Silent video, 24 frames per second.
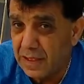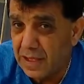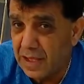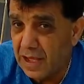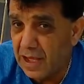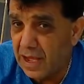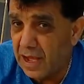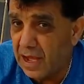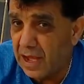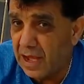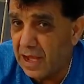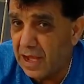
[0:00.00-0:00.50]

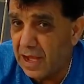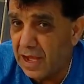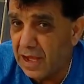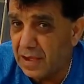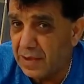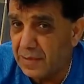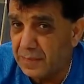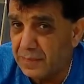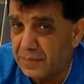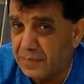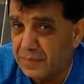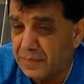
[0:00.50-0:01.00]

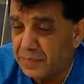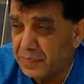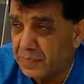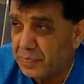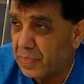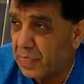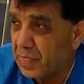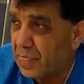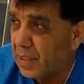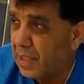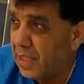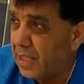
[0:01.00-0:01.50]
Uh,
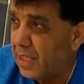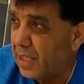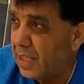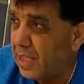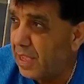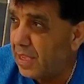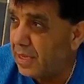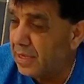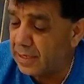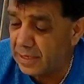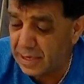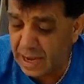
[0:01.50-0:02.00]

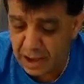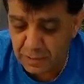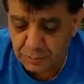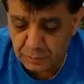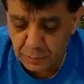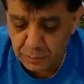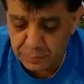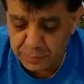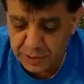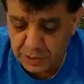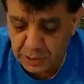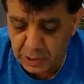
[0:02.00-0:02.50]
and that
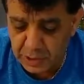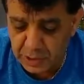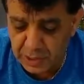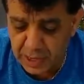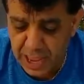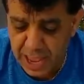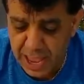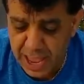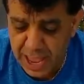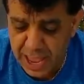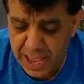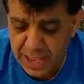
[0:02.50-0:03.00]
will be on
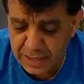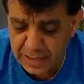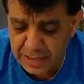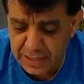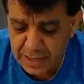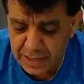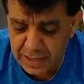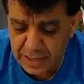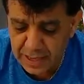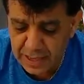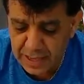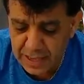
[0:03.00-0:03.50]
land,
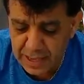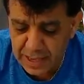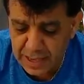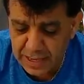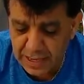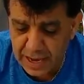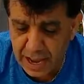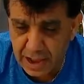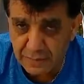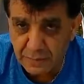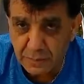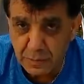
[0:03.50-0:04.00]

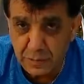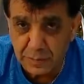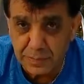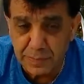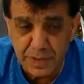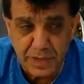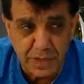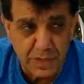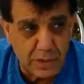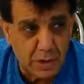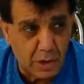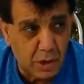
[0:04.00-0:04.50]
and that will
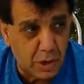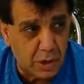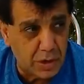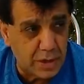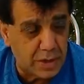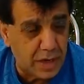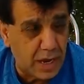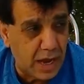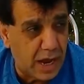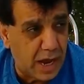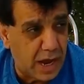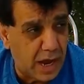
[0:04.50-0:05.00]
be
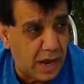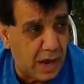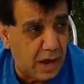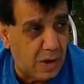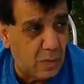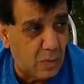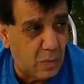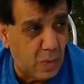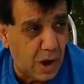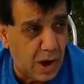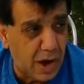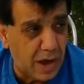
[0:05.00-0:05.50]
on
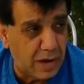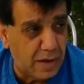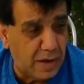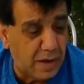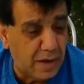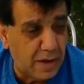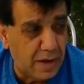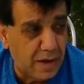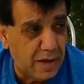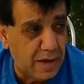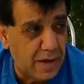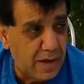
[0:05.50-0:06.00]

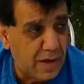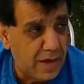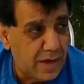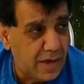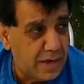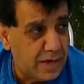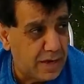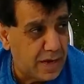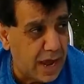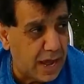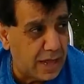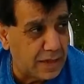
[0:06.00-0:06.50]
water.
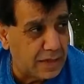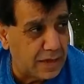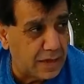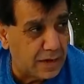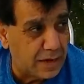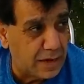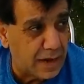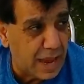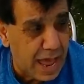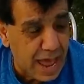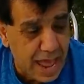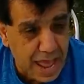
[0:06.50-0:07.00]
Now, the
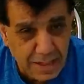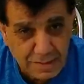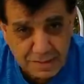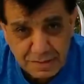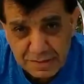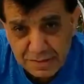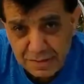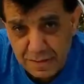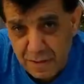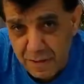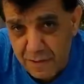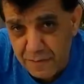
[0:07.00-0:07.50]
land
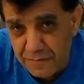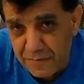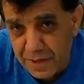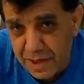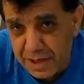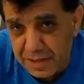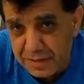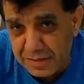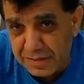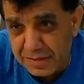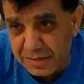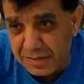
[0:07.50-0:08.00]

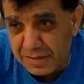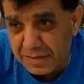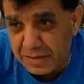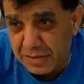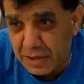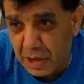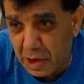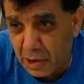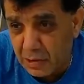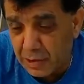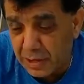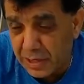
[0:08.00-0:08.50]
service
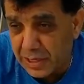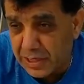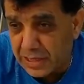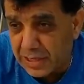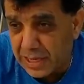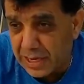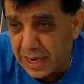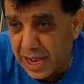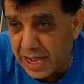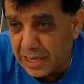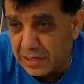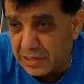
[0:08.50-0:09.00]
towing
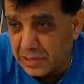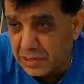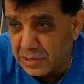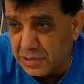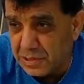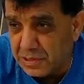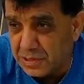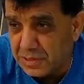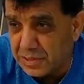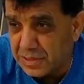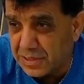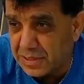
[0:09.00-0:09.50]
that I
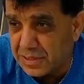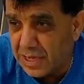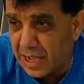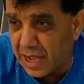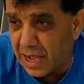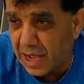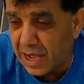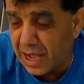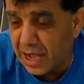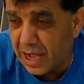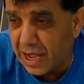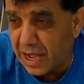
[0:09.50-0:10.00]
used,
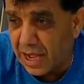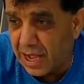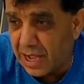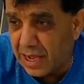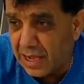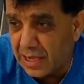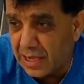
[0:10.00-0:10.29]
I